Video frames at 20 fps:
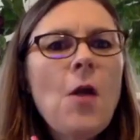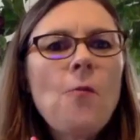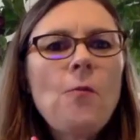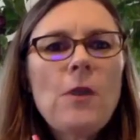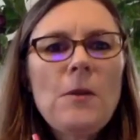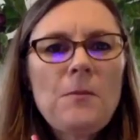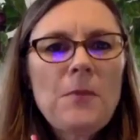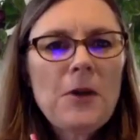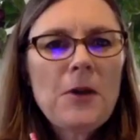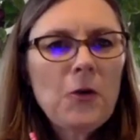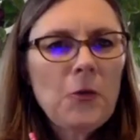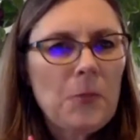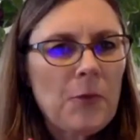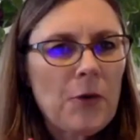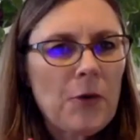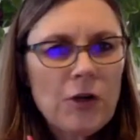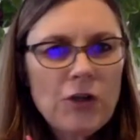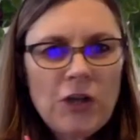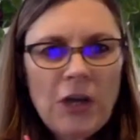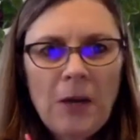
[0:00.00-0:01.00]
We build
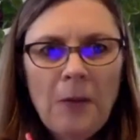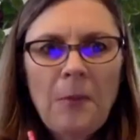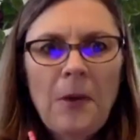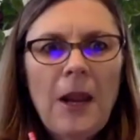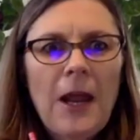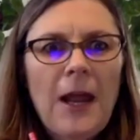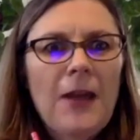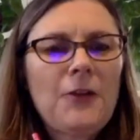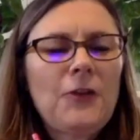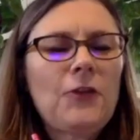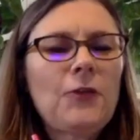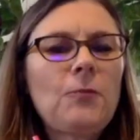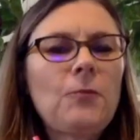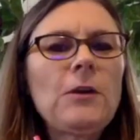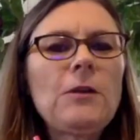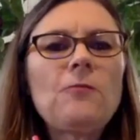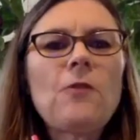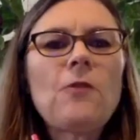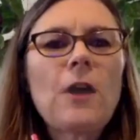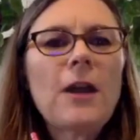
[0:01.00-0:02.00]
project plans,
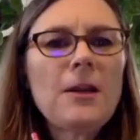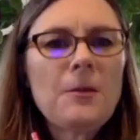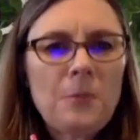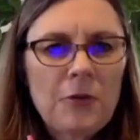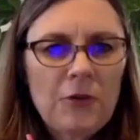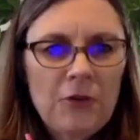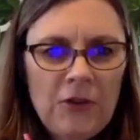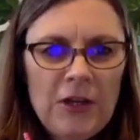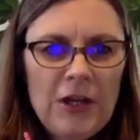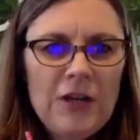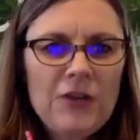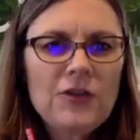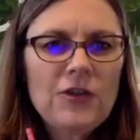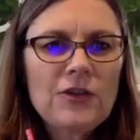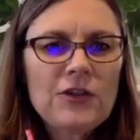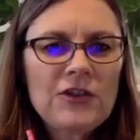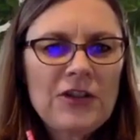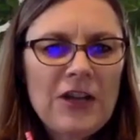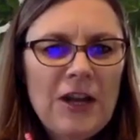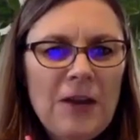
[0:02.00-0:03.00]
we write
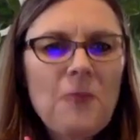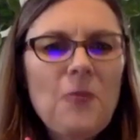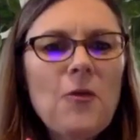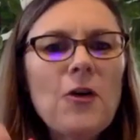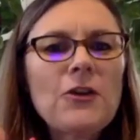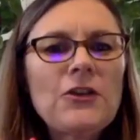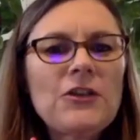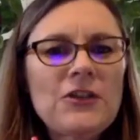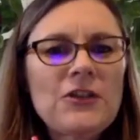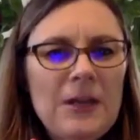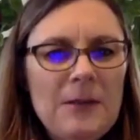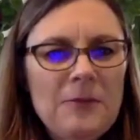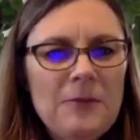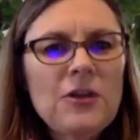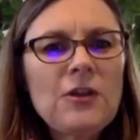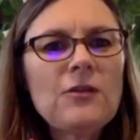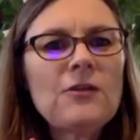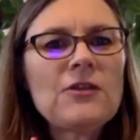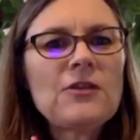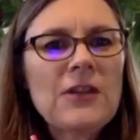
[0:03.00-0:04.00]
procedures, step 1, step
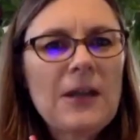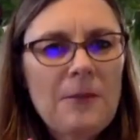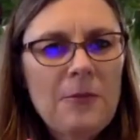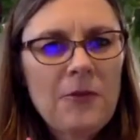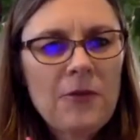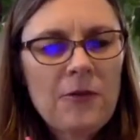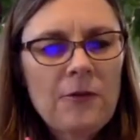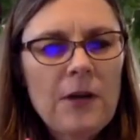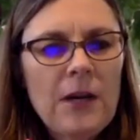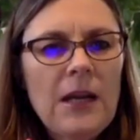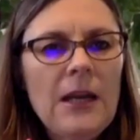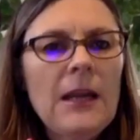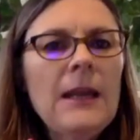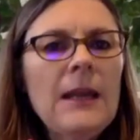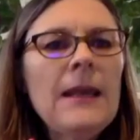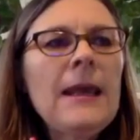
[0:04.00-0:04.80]
2, step 3.